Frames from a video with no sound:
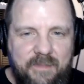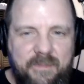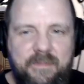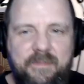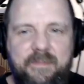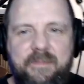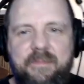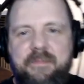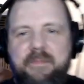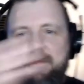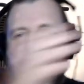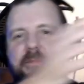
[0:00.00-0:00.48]

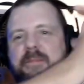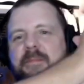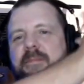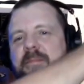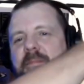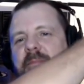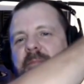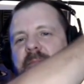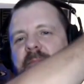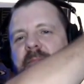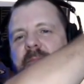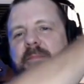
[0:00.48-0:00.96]
Are you
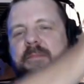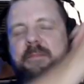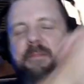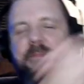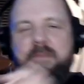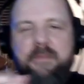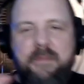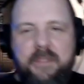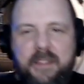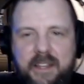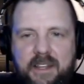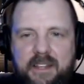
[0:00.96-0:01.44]
honored
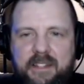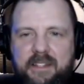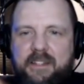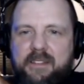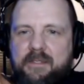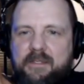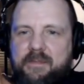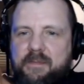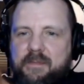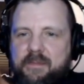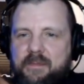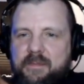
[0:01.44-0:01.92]
by that,
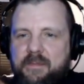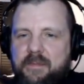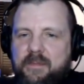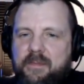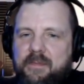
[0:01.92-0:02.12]
Cecil?